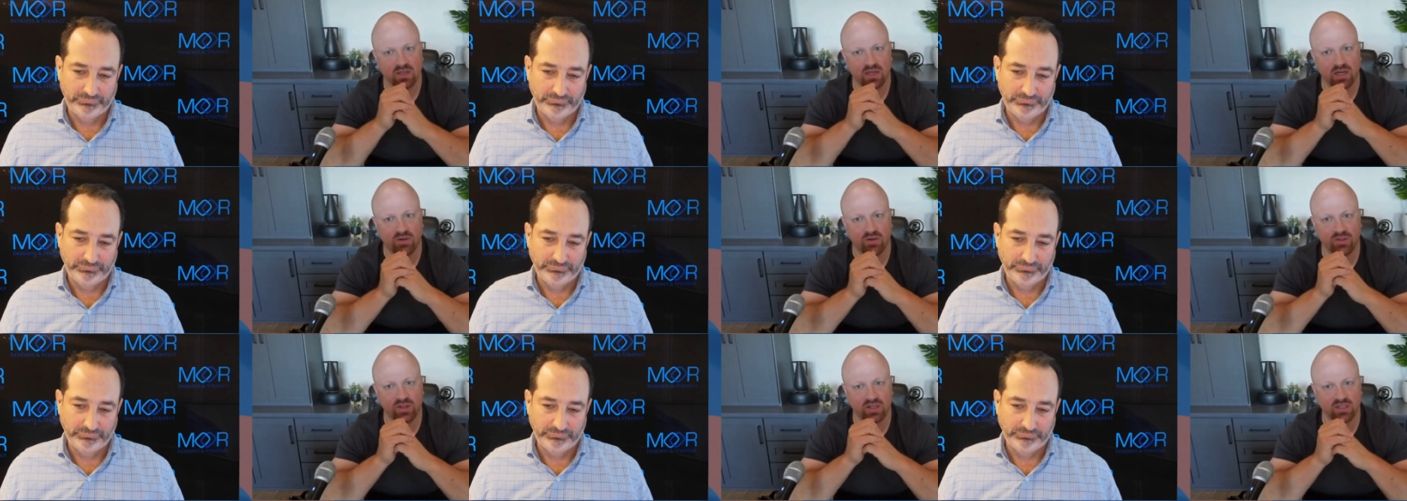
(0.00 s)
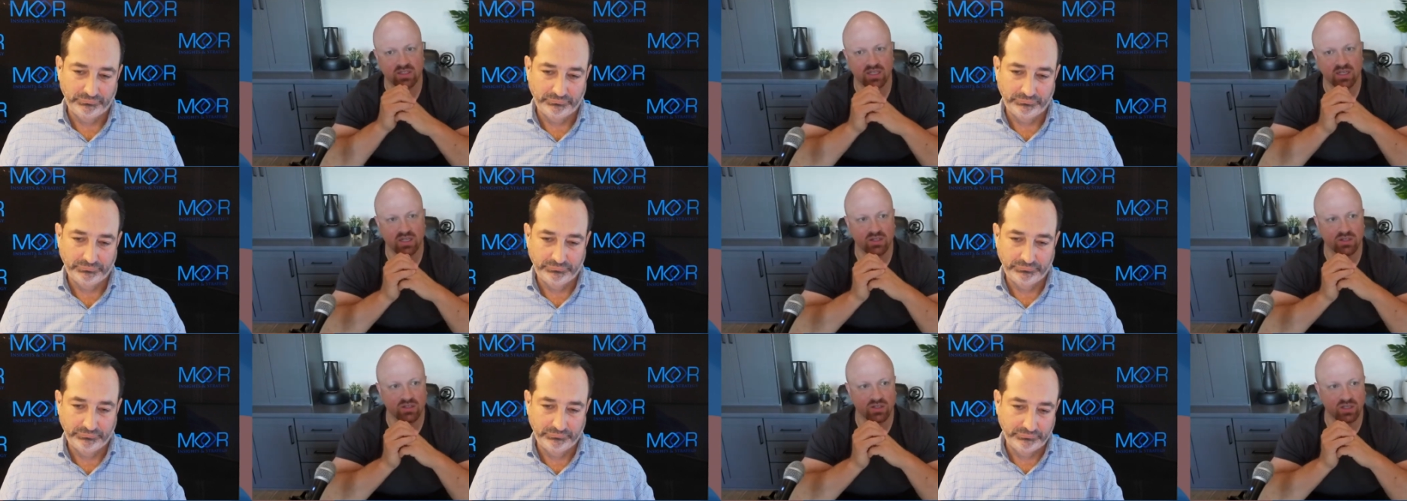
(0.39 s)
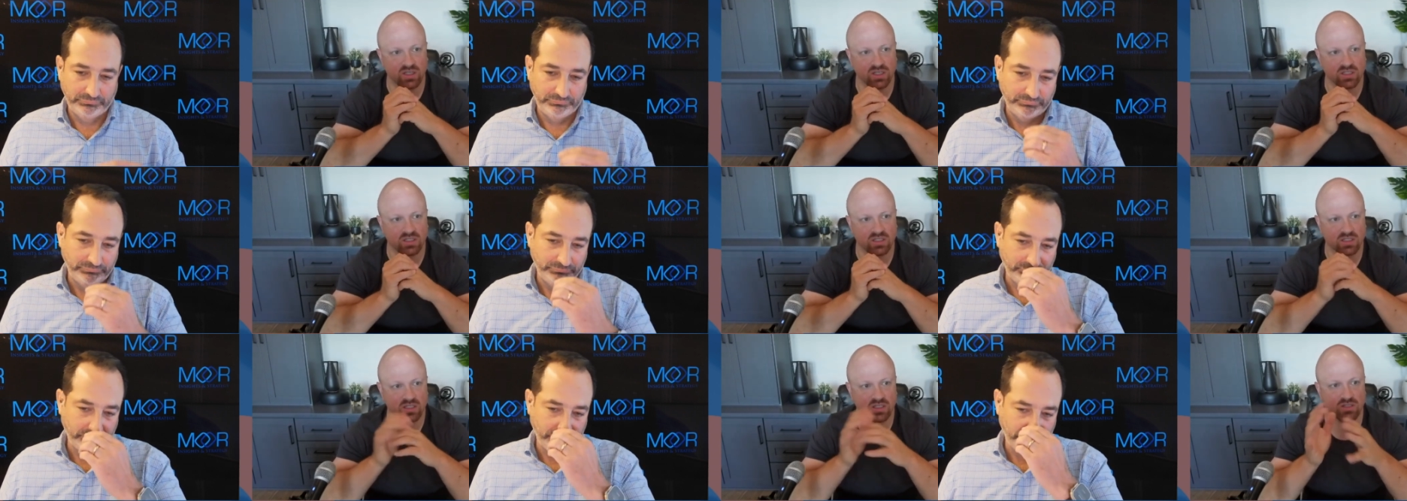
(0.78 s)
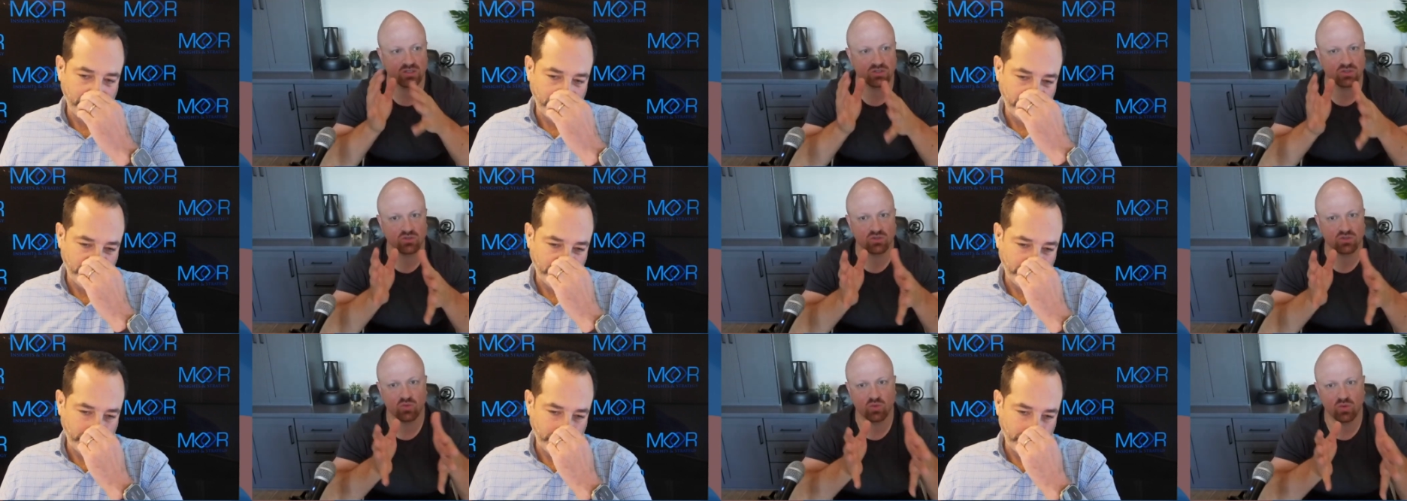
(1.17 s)
Speaker 1: how that data gets
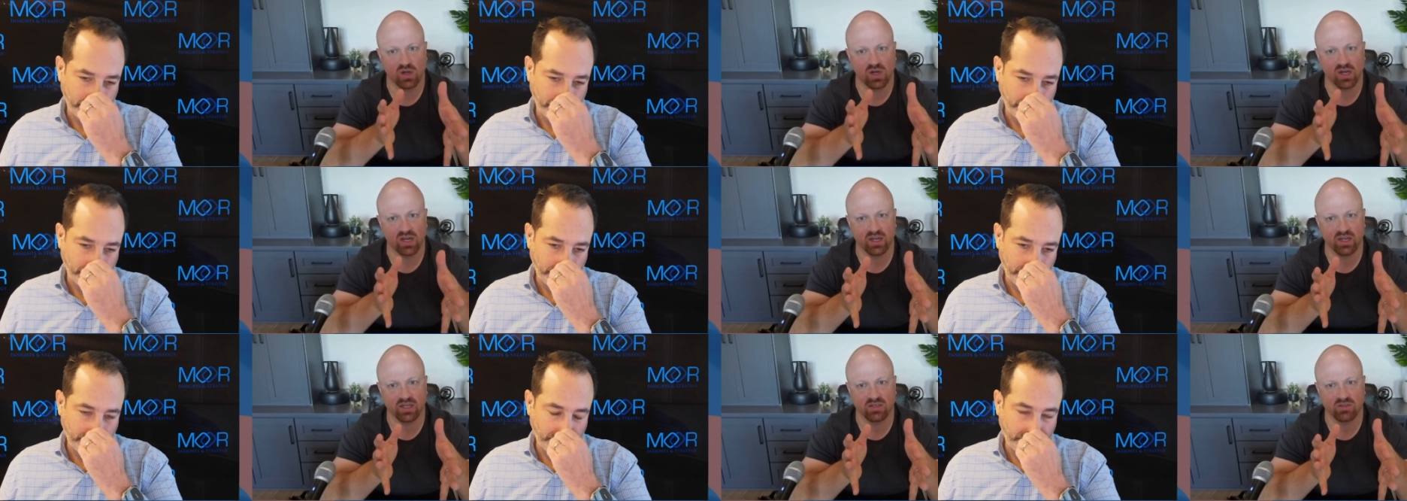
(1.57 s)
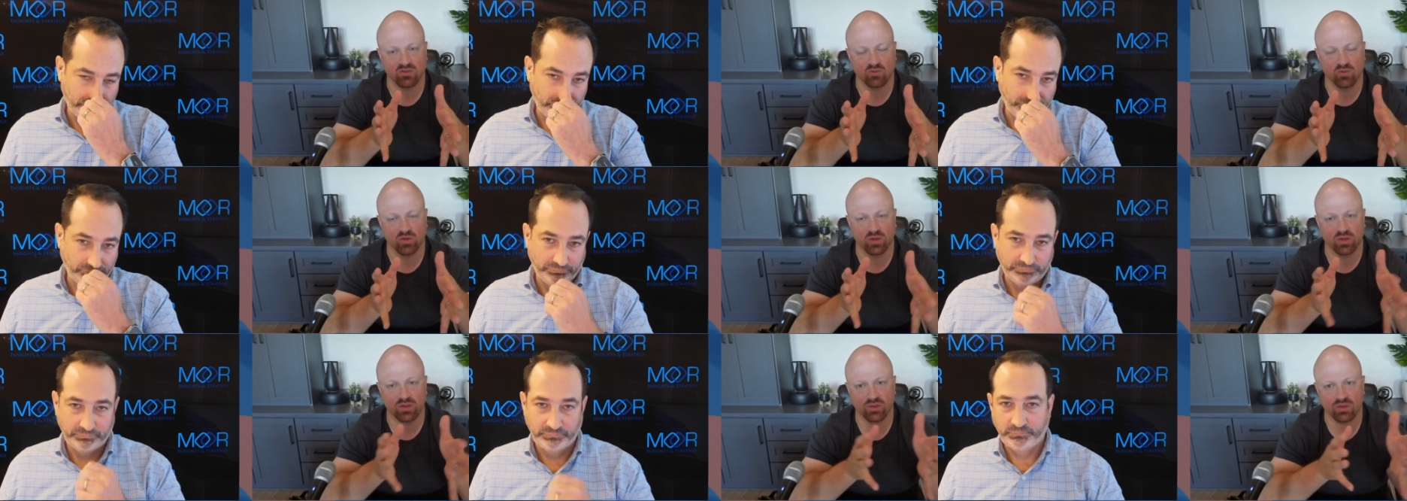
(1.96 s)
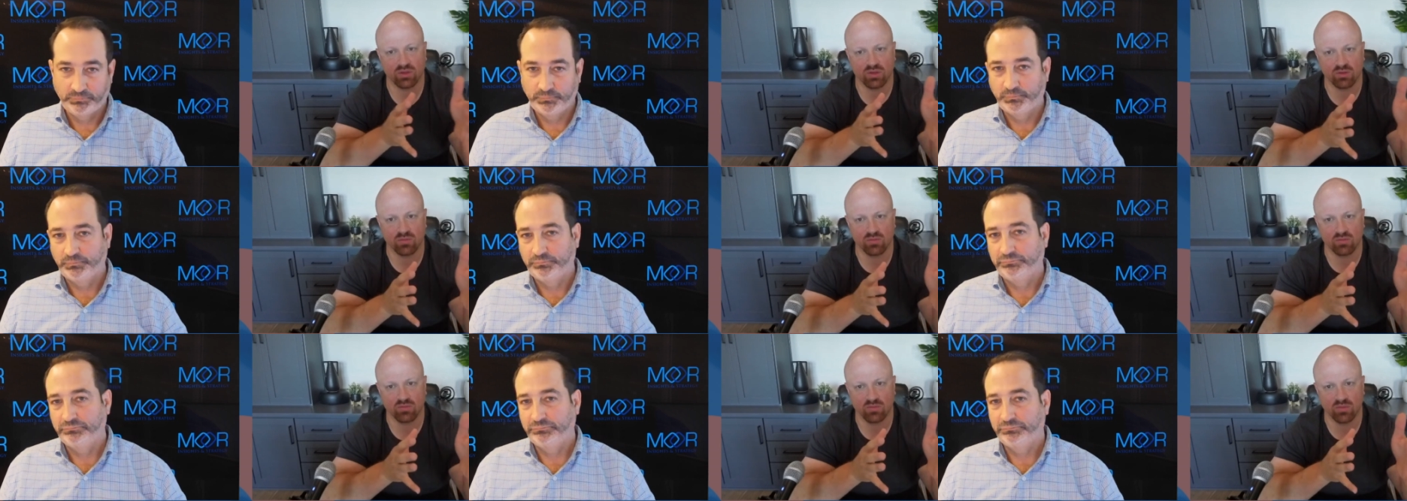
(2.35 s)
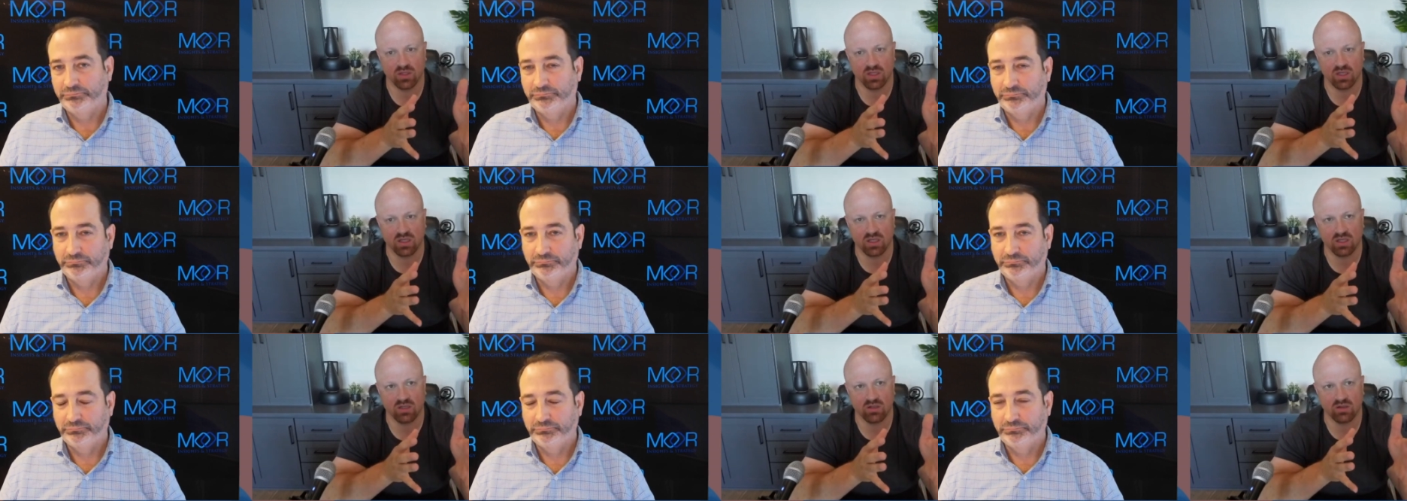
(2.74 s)
intertwined with
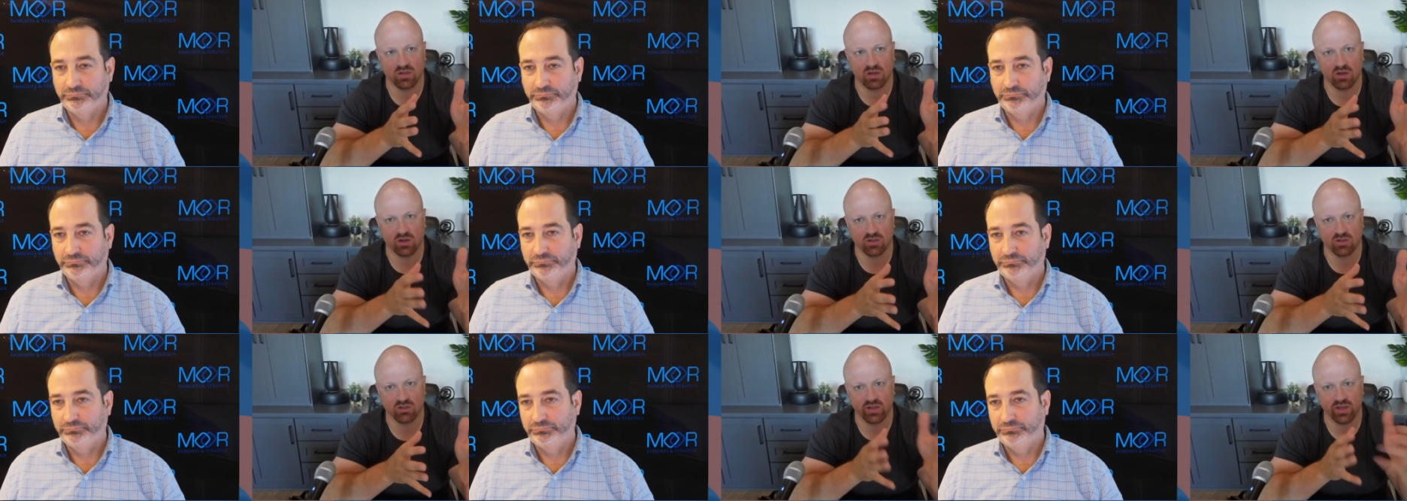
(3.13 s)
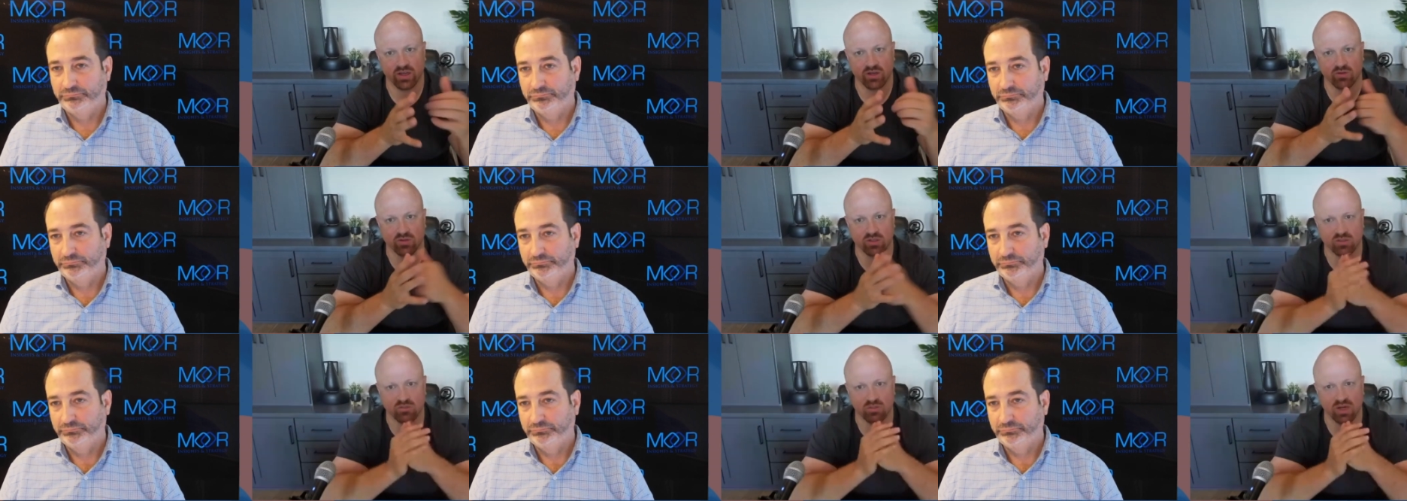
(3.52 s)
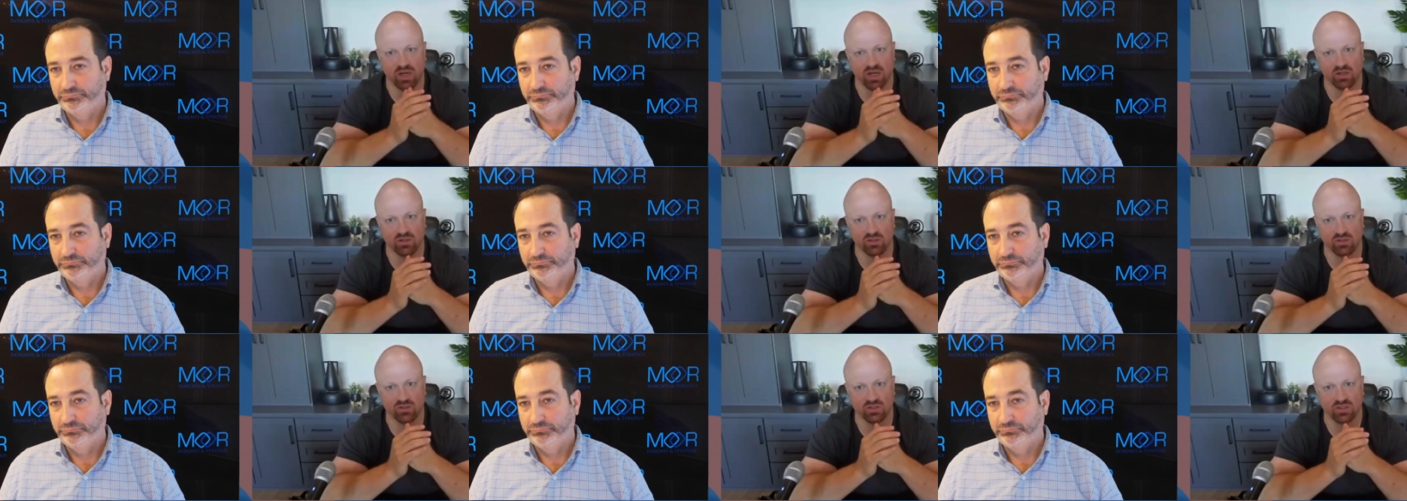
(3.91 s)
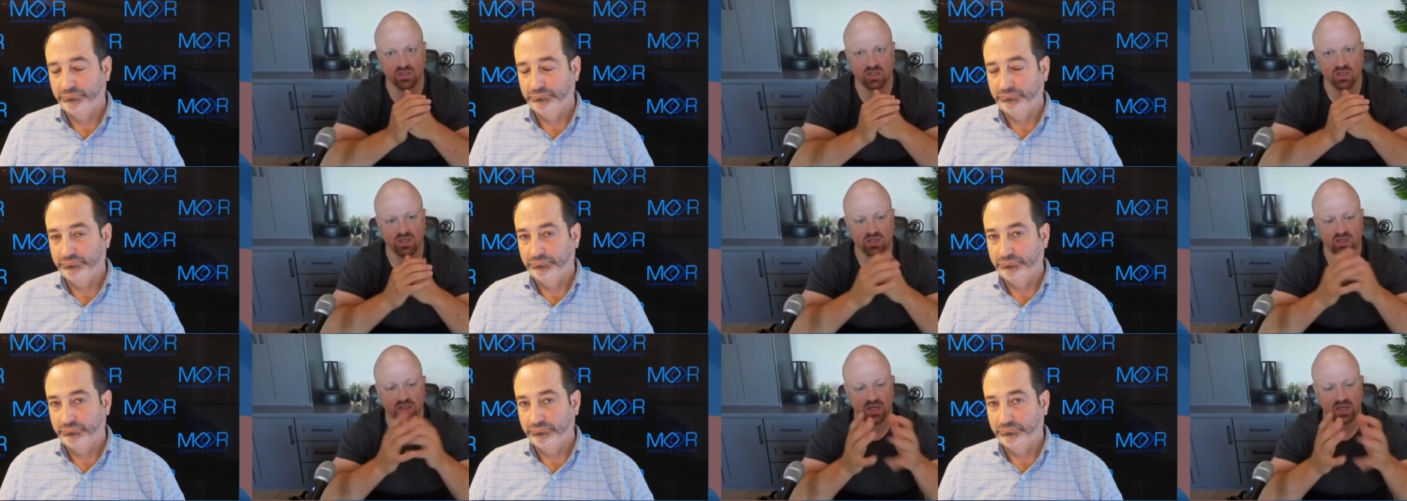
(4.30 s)
the large language models,